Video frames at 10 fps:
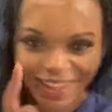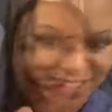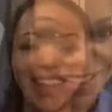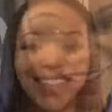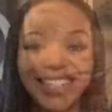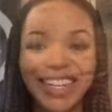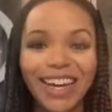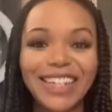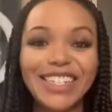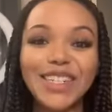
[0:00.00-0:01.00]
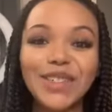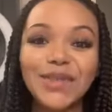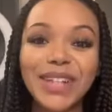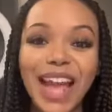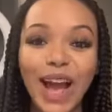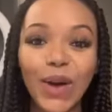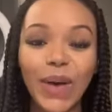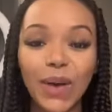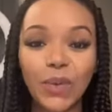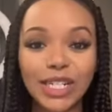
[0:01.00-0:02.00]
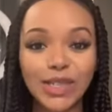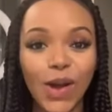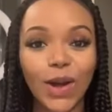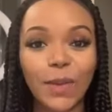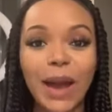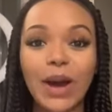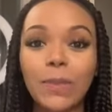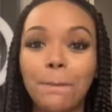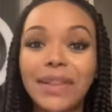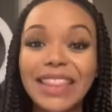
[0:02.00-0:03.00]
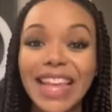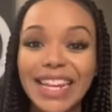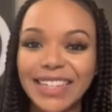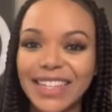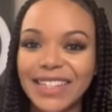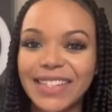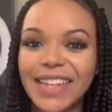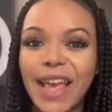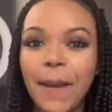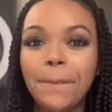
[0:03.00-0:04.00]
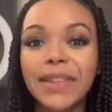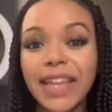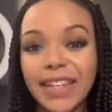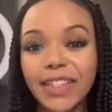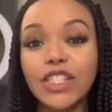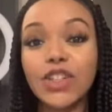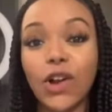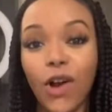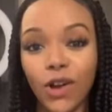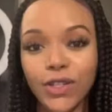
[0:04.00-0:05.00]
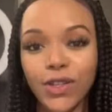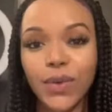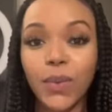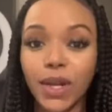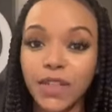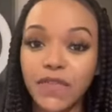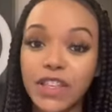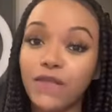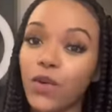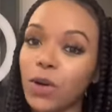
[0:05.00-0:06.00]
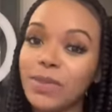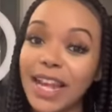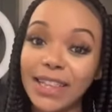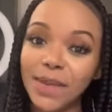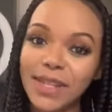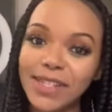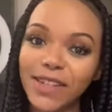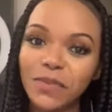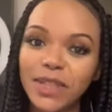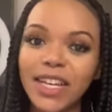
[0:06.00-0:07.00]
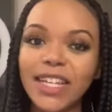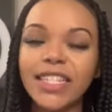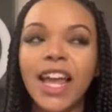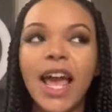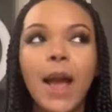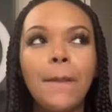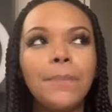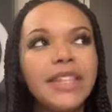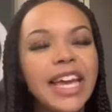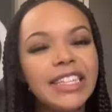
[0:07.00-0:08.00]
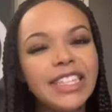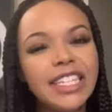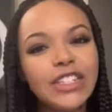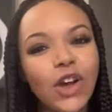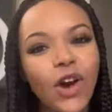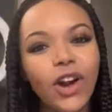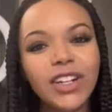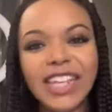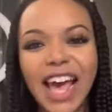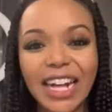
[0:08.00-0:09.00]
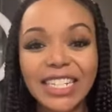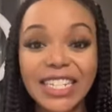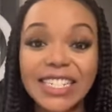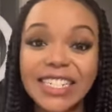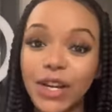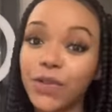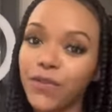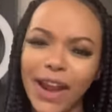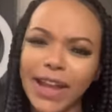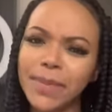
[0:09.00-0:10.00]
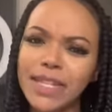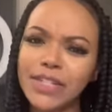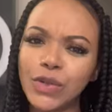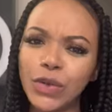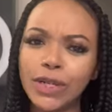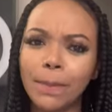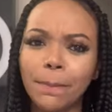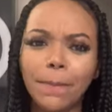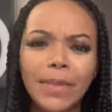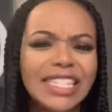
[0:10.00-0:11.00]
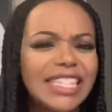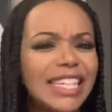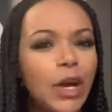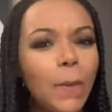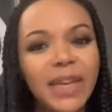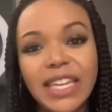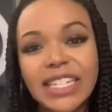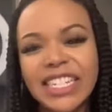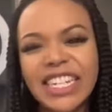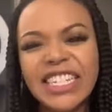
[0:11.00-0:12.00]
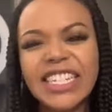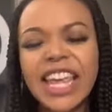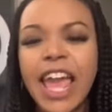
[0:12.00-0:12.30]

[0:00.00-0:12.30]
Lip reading: Alrighty guys, so now I want to talk about platelets. Platelets are also one of the formed elements of blood. Platelets are tiny cell fragments or cell pieces